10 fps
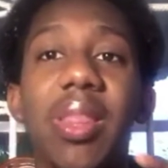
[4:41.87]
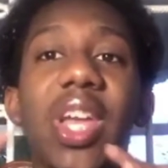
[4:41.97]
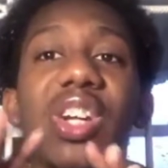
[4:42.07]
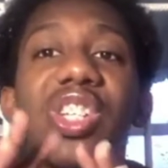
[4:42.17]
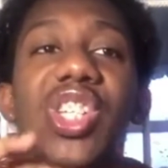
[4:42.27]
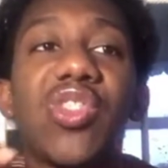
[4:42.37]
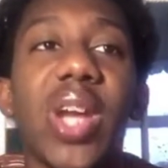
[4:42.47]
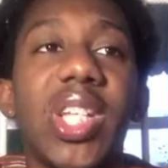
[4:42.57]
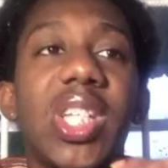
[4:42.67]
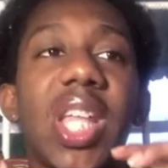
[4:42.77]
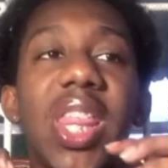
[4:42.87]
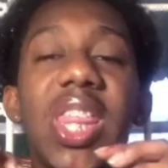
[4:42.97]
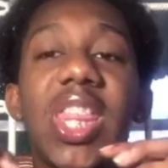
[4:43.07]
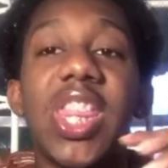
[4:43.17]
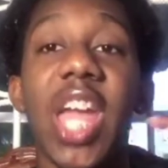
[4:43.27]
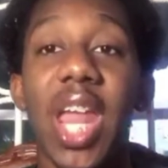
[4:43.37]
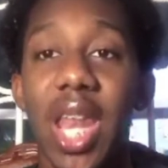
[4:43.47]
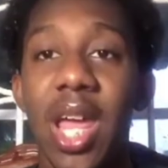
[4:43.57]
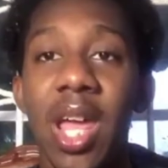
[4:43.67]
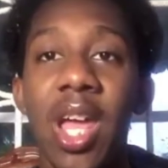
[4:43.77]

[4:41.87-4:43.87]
they are stretched thin.